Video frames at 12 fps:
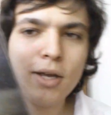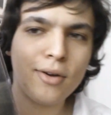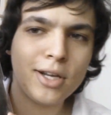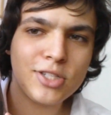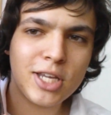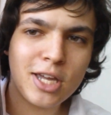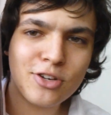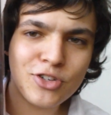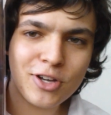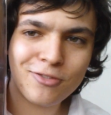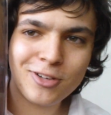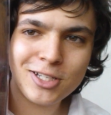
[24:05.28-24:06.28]
Here it is again,
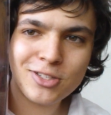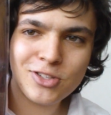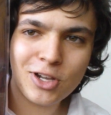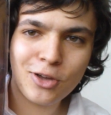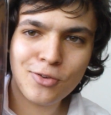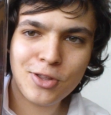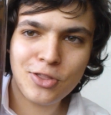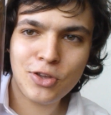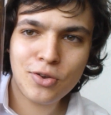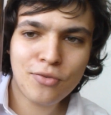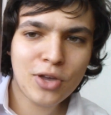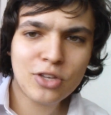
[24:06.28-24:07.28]
Jeff Lynne's Alone in the
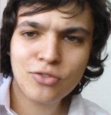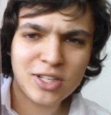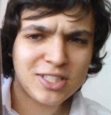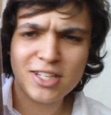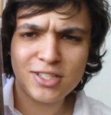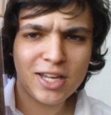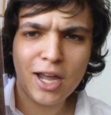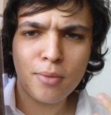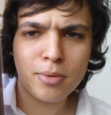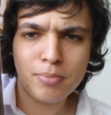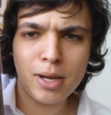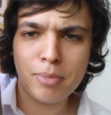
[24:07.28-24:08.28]
Universe. Fantastic
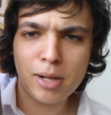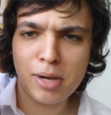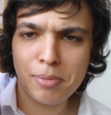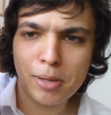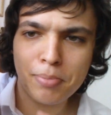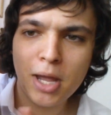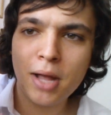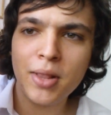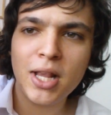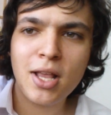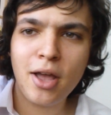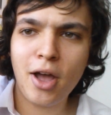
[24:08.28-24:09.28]
album, blah, blah, blah, blah, blah.
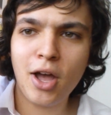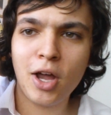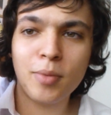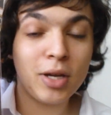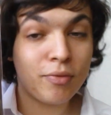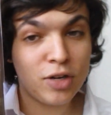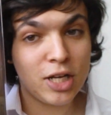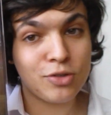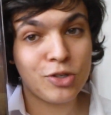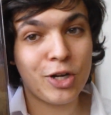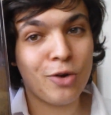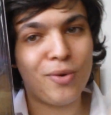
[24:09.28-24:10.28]
Done
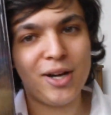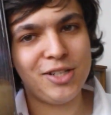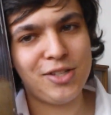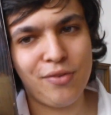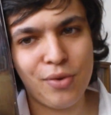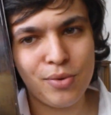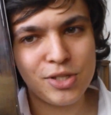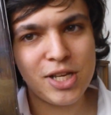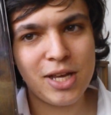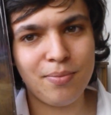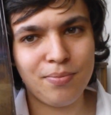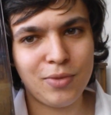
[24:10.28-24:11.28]
videos on it already, so if you want to see
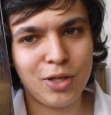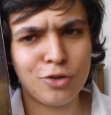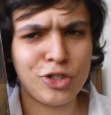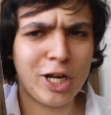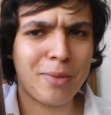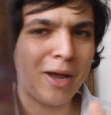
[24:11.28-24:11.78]
it, go check